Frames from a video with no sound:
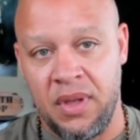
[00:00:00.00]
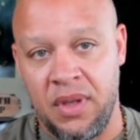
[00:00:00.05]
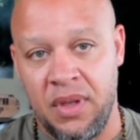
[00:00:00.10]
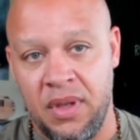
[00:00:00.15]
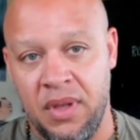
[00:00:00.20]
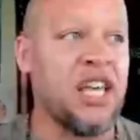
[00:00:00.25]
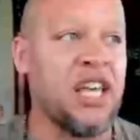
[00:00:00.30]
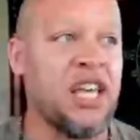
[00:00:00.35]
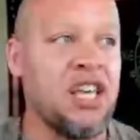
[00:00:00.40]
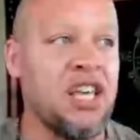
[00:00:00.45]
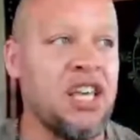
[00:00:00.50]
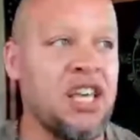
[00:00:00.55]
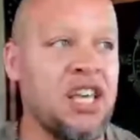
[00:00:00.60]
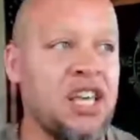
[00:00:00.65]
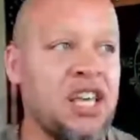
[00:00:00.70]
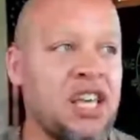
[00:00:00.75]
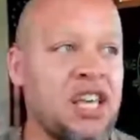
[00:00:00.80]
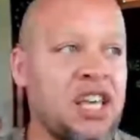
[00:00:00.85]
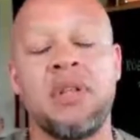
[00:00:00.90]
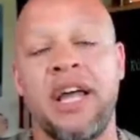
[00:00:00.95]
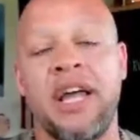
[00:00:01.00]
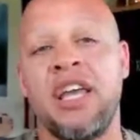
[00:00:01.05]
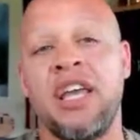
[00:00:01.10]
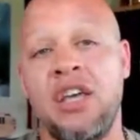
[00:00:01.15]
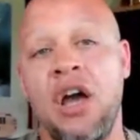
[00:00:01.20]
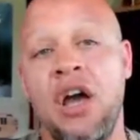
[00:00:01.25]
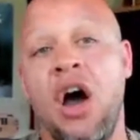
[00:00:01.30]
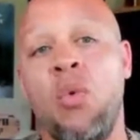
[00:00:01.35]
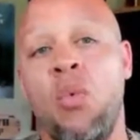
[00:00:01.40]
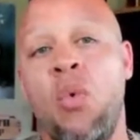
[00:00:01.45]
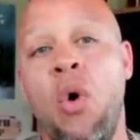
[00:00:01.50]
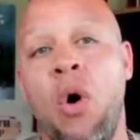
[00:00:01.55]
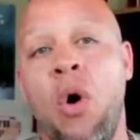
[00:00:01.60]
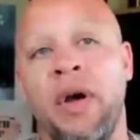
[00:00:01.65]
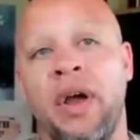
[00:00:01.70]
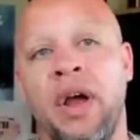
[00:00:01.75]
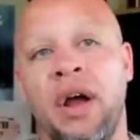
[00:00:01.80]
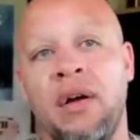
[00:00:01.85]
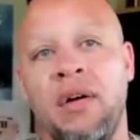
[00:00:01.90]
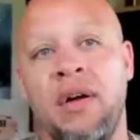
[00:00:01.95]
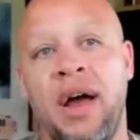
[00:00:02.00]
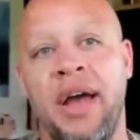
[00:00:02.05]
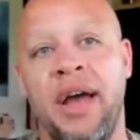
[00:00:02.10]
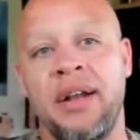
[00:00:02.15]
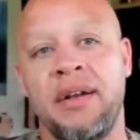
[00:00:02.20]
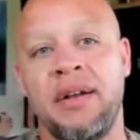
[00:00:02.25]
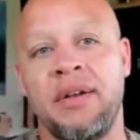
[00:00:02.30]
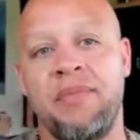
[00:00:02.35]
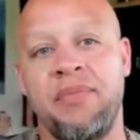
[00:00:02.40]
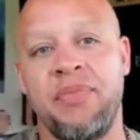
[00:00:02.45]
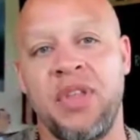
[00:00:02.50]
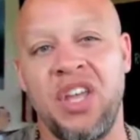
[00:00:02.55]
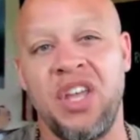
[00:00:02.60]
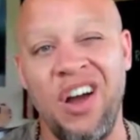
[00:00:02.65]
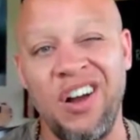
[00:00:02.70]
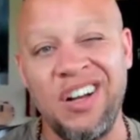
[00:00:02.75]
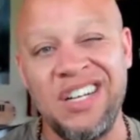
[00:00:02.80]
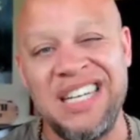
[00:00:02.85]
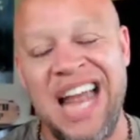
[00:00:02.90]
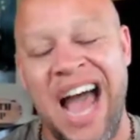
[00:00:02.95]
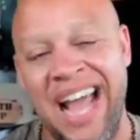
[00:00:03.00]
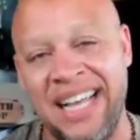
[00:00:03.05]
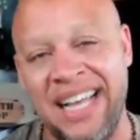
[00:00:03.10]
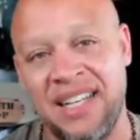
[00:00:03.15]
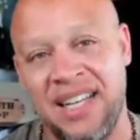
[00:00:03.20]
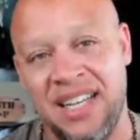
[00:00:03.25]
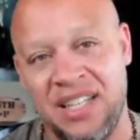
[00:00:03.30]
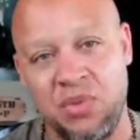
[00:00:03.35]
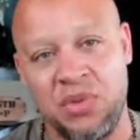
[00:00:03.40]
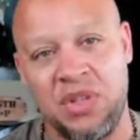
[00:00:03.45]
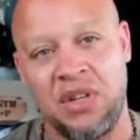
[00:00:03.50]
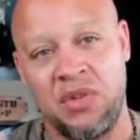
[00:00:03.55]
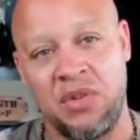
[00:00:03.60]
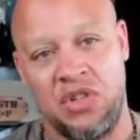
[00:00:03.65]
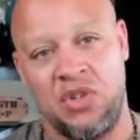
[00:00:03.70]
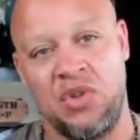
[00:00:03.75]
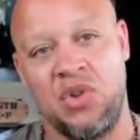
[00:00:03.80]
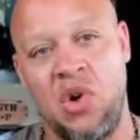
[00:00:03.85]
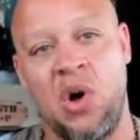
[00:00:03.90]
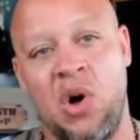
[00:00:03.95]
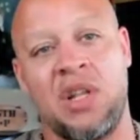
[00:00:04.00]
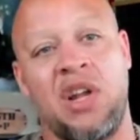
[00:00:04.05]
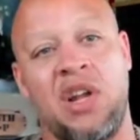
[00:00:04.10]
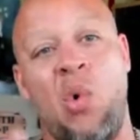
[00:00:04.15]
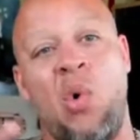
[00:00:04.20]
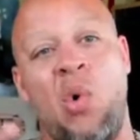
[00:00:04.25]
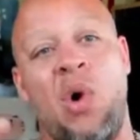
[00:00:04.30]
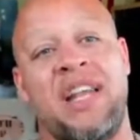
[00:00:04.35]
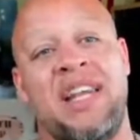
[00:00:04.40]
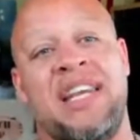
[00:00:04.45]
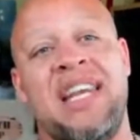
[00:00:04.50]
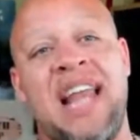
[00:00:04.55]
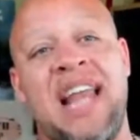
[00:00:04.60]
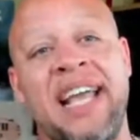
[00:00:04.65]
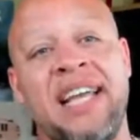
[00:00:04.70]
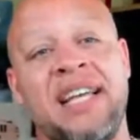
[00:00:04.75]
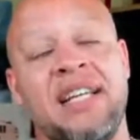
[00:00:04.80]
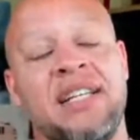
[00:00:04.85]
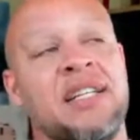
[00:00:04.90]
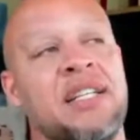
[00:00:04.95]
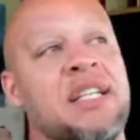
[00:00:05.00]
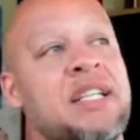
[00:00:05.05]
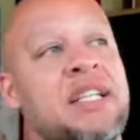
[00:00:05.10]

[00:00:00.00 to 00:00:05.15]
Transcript: like a young like a young warrior, right? A young knight. That's what they should call it, a knight.